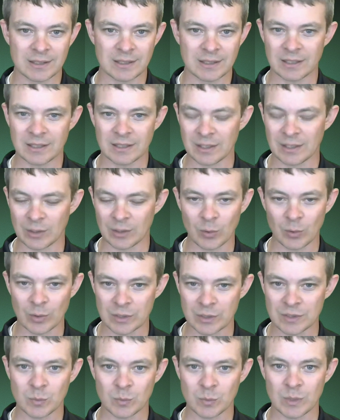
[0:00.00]
in
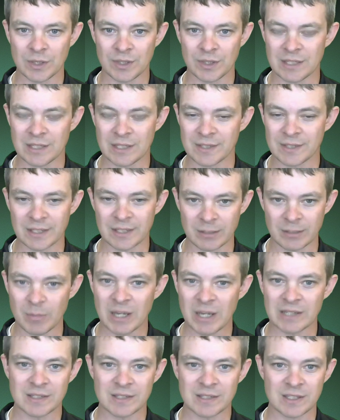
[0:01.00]
accordance with the incident
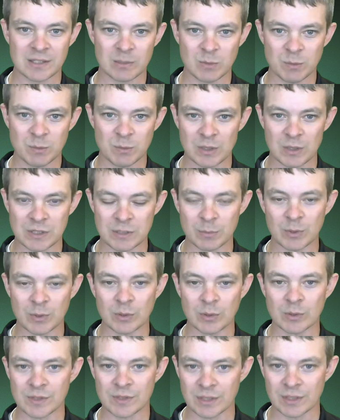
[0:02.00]
command systems
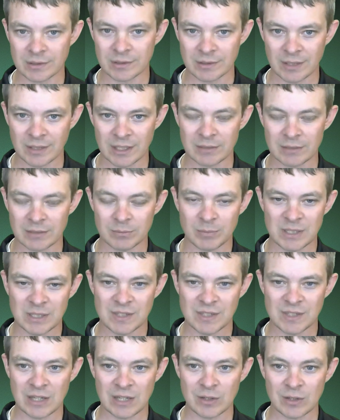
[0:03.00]
principles and be
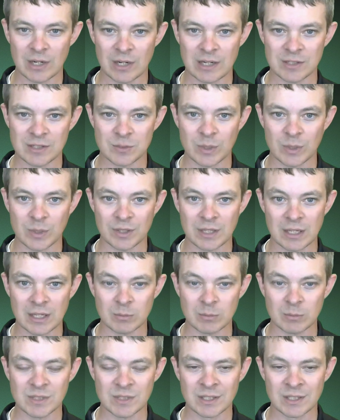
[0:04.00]
standardized with
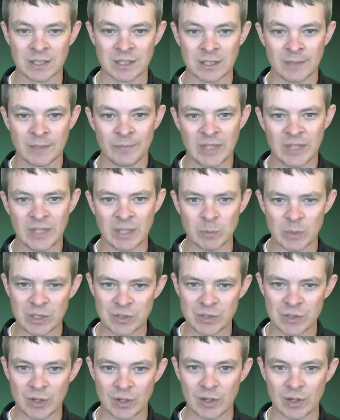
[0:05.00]
NIMS. And
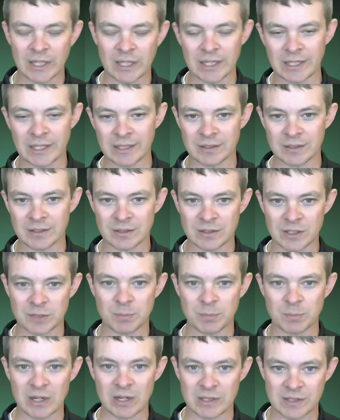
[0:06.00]
when you start getting
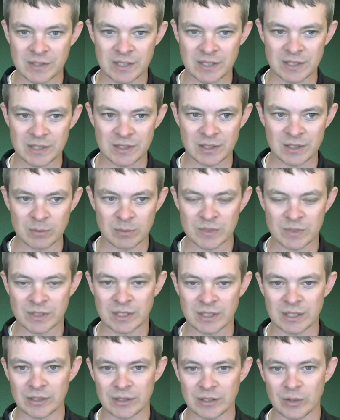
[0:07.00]
disparate systems,
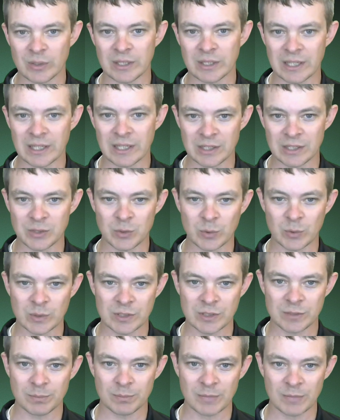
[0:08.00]
then you can get into
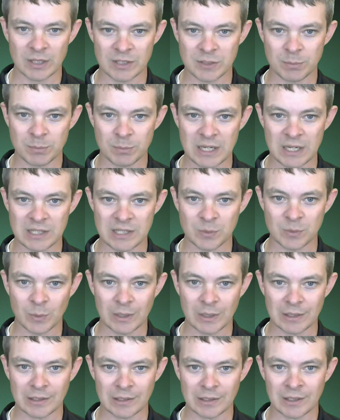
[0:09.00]
a space
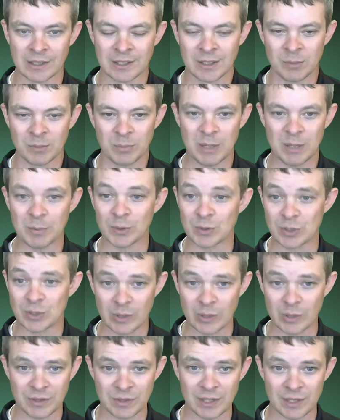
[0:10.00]
where people are
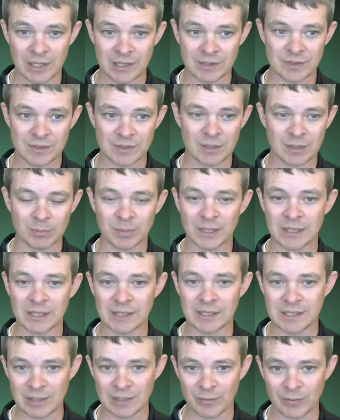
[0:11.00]
doing things
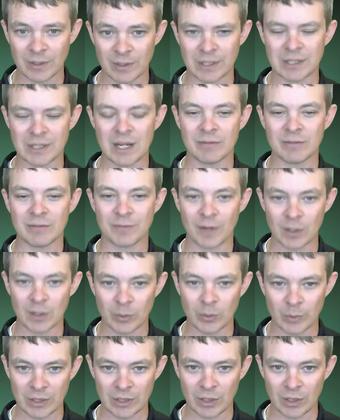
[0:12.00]
completely different and not
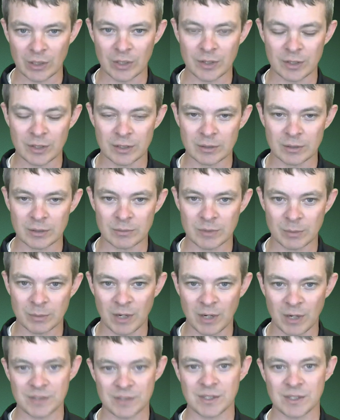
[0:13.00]
following all of the
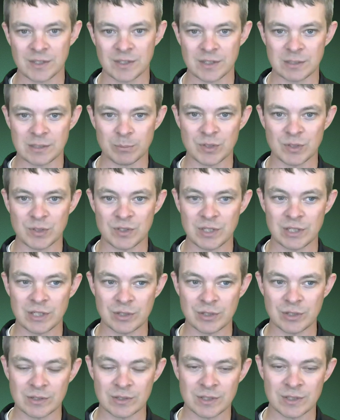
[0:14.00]
processes and
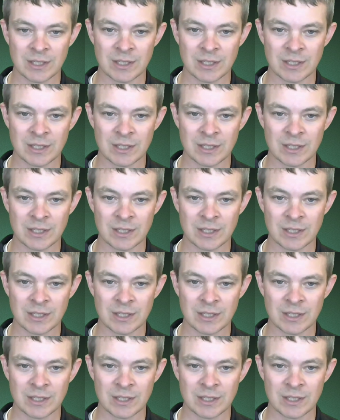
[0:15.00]
procedures.